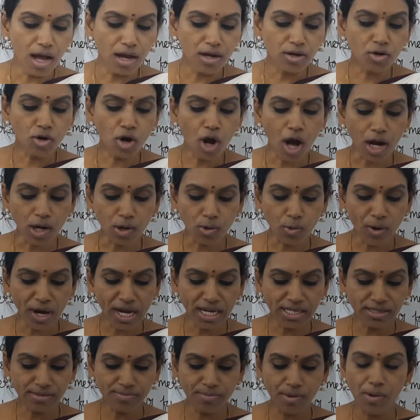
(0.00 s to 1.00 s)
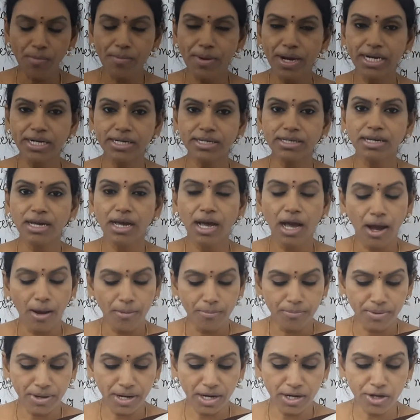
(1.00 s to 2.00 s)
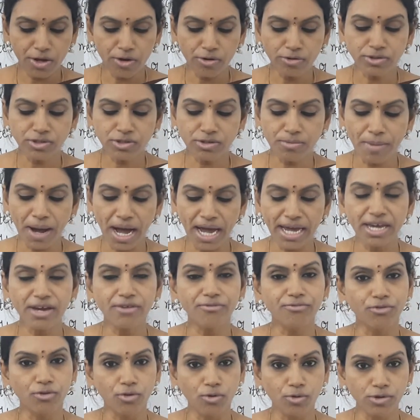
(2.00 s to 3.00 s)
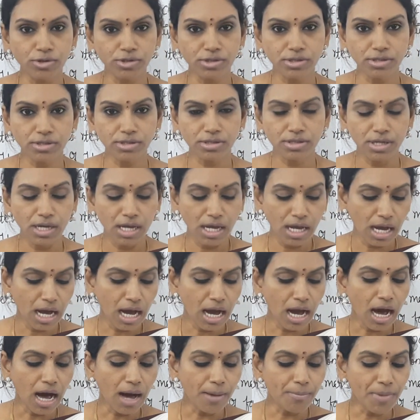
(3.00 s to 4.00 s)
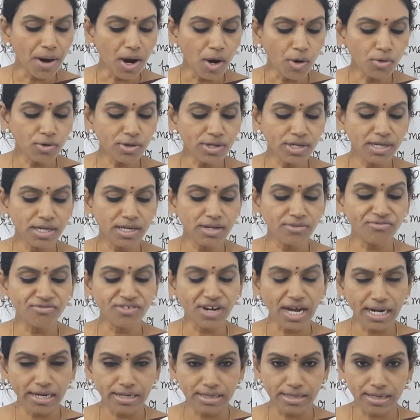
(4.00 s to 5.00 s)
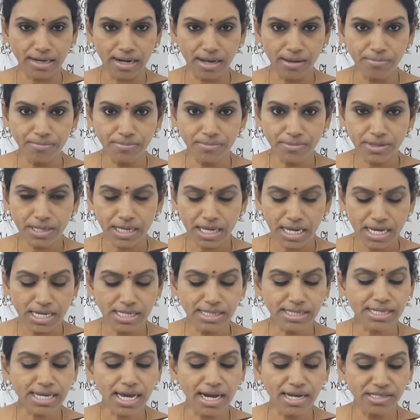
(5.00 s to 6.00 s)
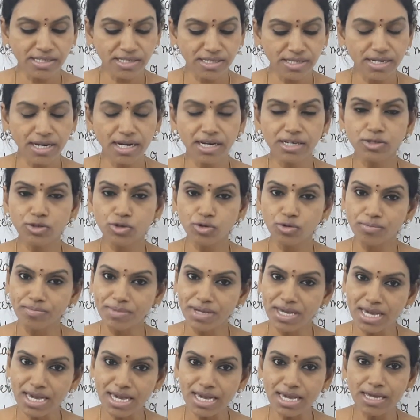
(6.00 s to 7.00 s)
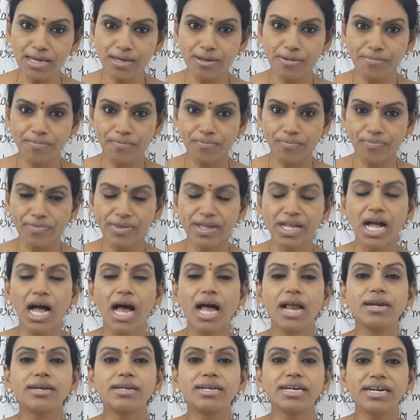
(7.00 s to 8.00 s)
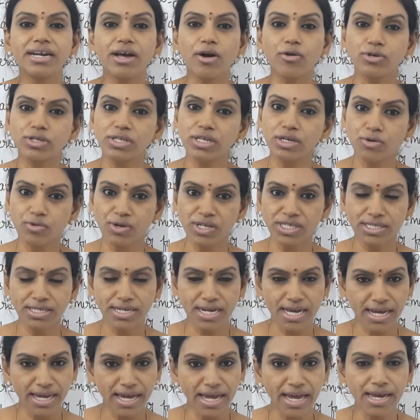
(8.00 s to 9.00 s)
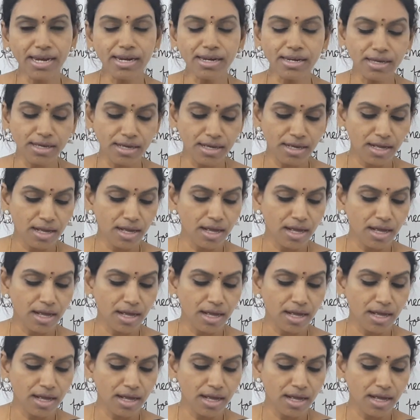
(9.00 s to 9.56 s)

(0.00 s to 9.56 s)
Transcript: clockwise moment produced by a force about a fulcrum is considered to be, I'll read out the question again.